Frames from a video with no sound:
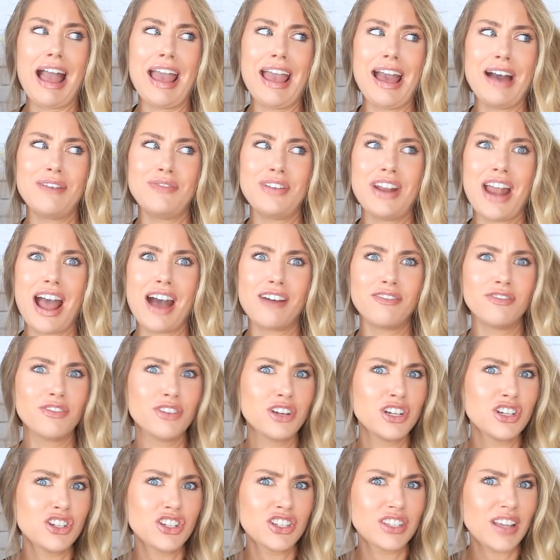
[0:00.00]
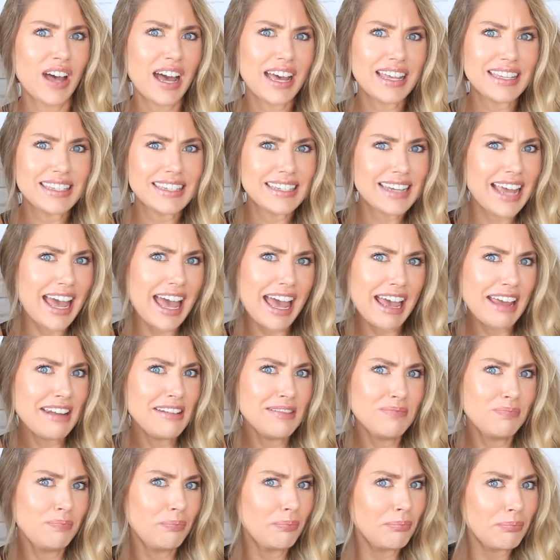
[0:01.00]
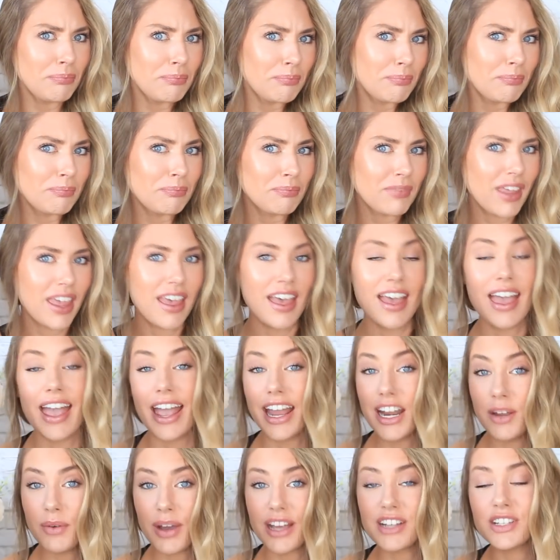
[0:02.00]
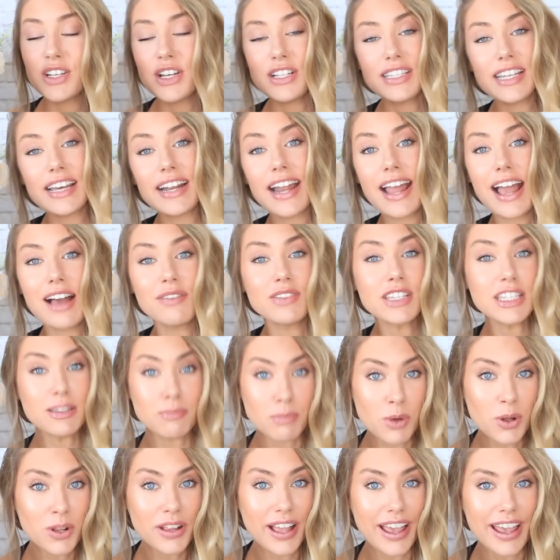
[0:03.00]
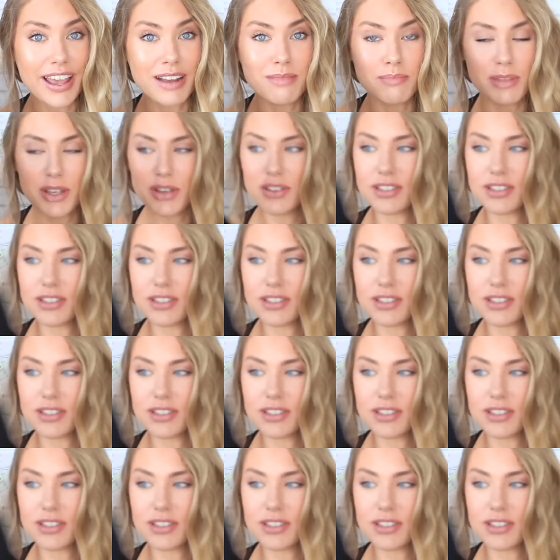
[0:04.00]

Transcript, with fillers: I have an average sized head. Anyway, turns out I have a small head